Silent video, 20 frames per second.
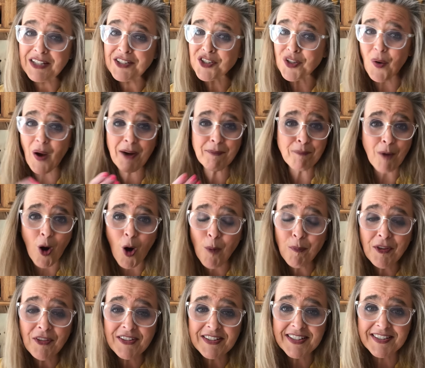So I hope
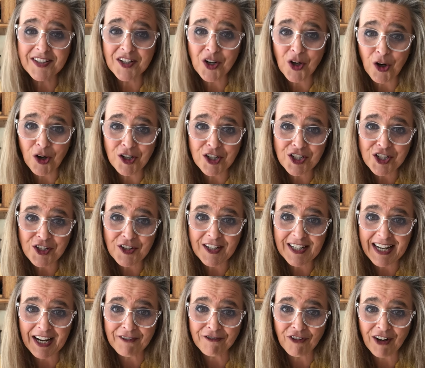that this has encouraged you
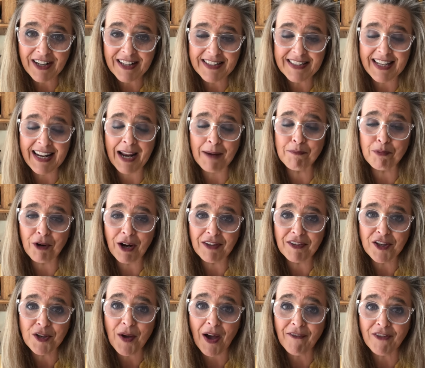today, friends, and I pray
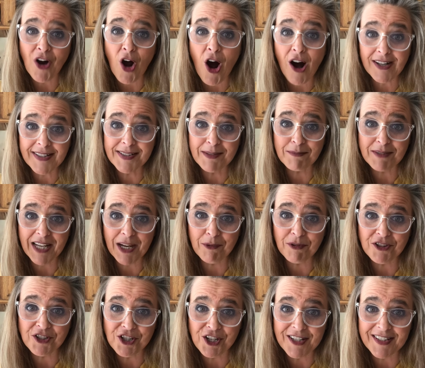that you have an awesome day
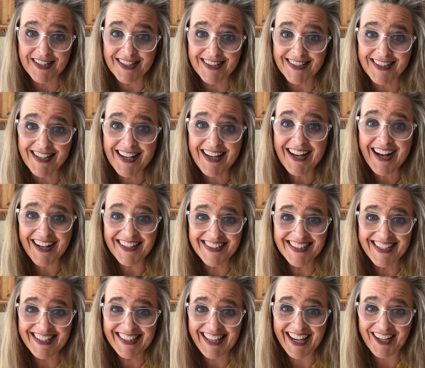with Jesus. I'll
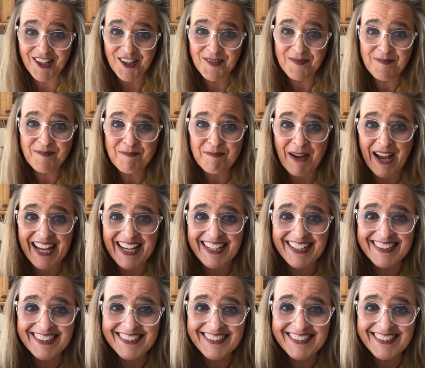see you later. Bye.